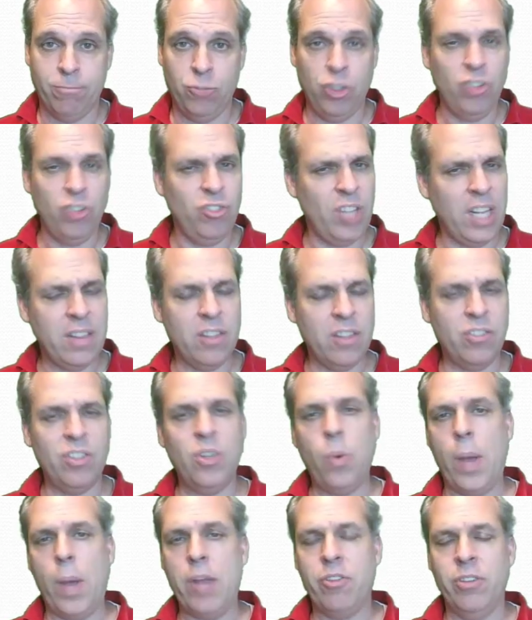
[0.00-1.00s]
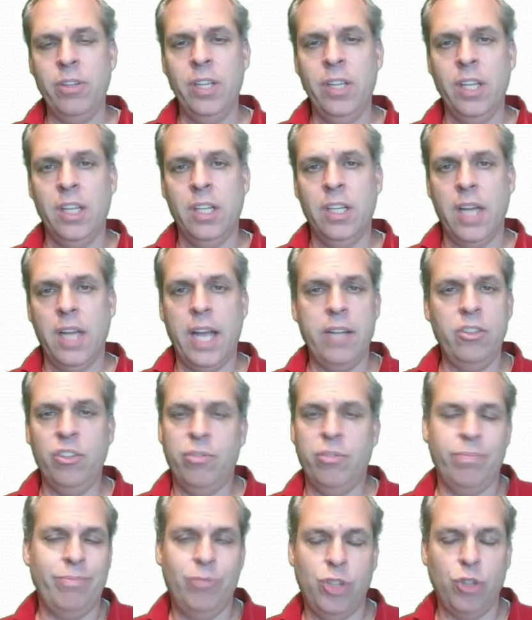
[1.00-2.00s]
Just take this equation and
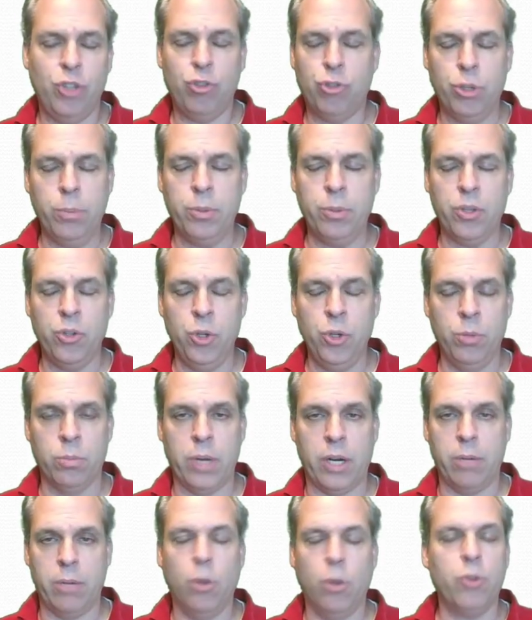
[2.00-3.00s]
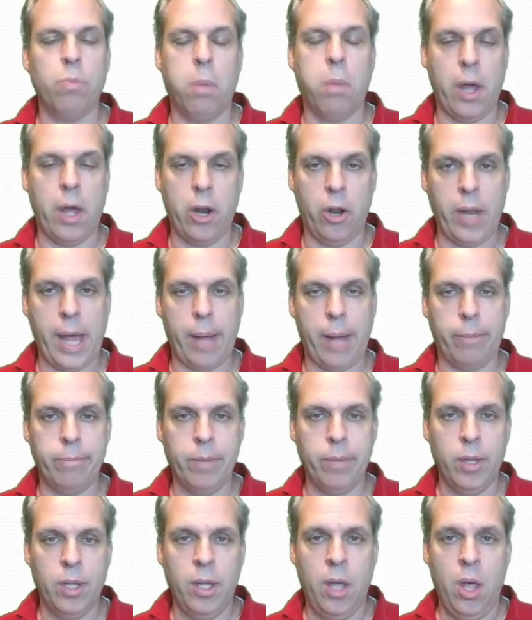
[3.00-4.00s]
just distribute the numerator, multiply it all
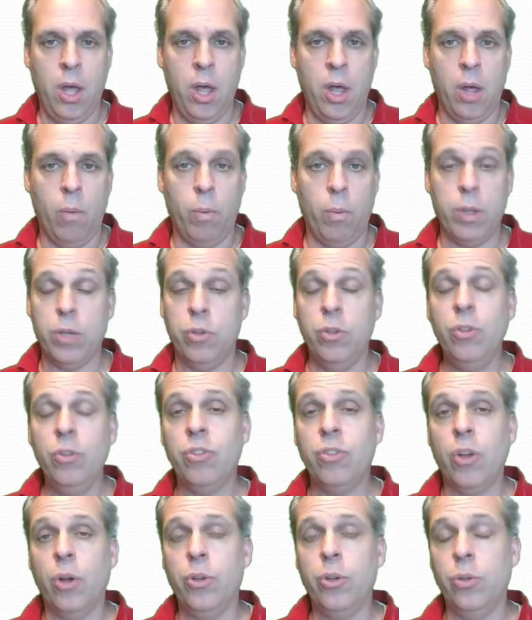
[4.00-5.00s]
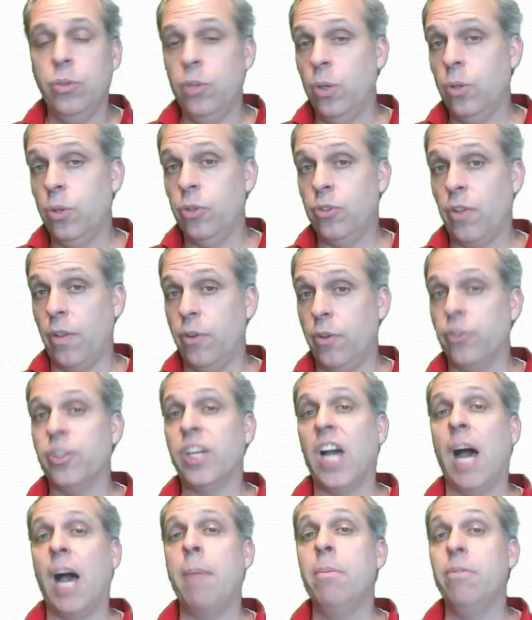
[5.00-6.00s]
out. When you do so, you'll notice that there's a
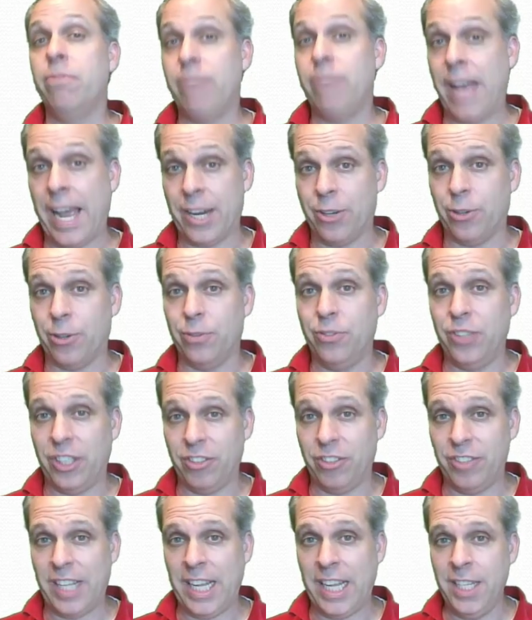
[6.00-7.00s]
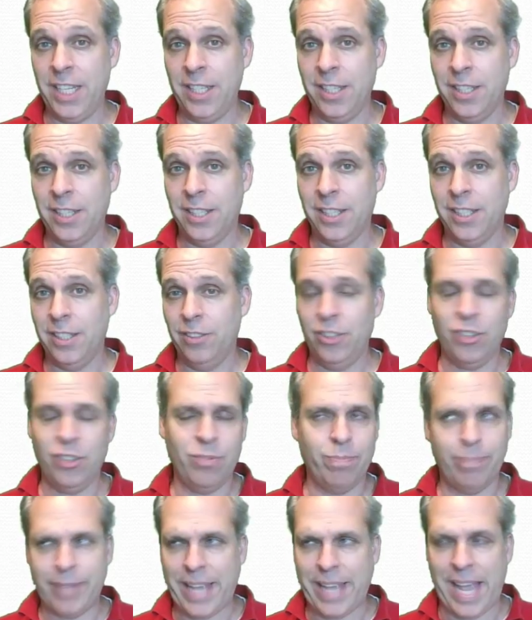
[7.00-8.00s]
common factor of 16.
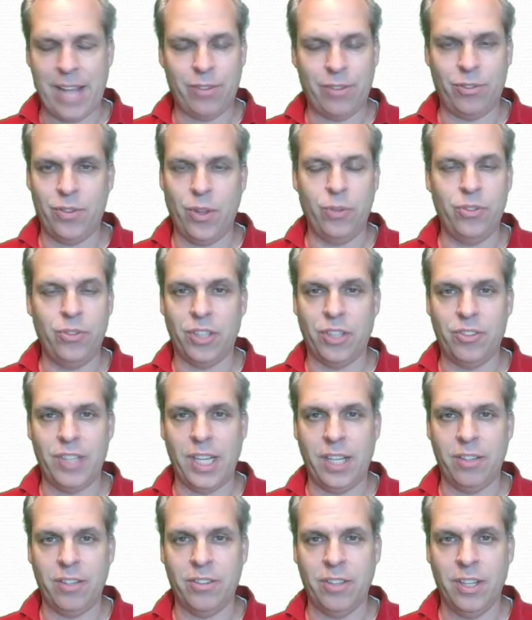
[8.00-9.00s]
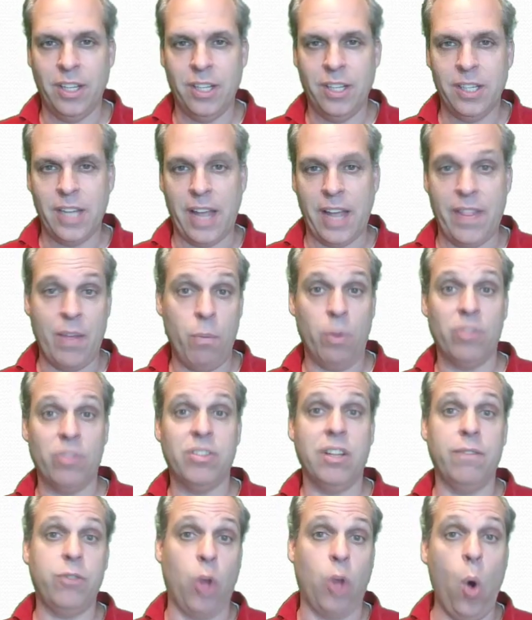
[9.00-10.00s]
Just cancel those 16s, and then
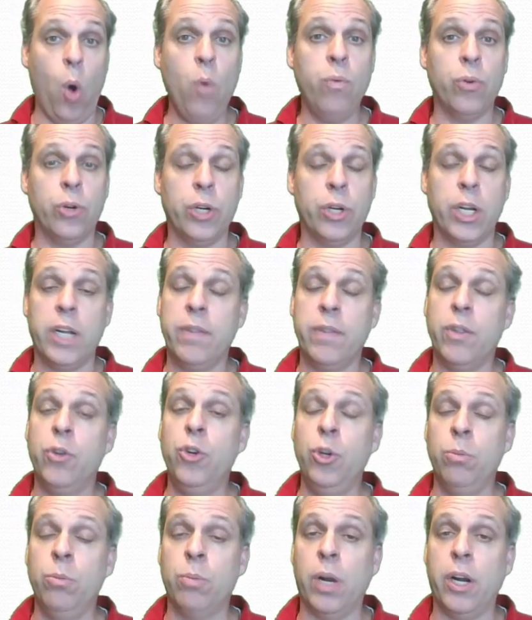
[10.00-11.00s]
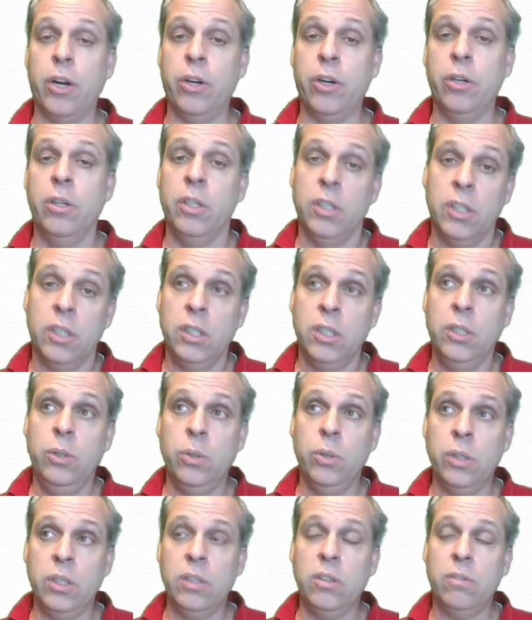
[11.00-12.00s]
what's left over in the numerator,
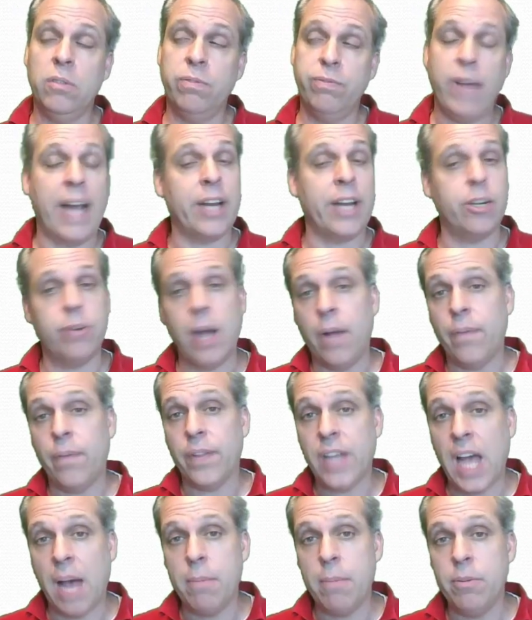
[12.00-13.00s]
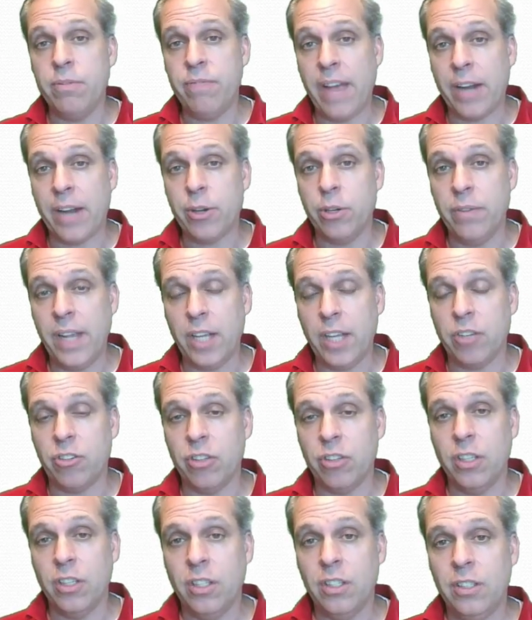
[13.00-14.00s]
you can factor out the common factor of
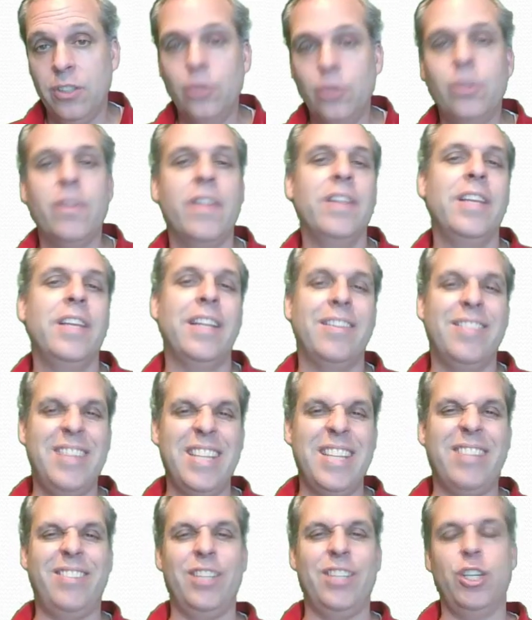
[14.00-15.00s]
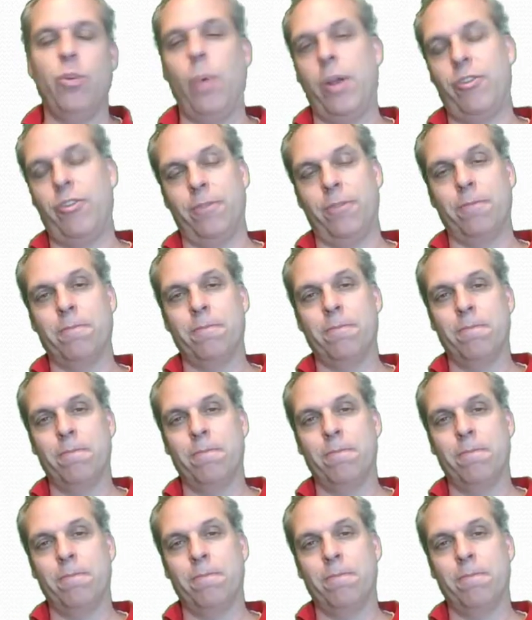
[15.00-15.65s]
h. You'll then get this equation.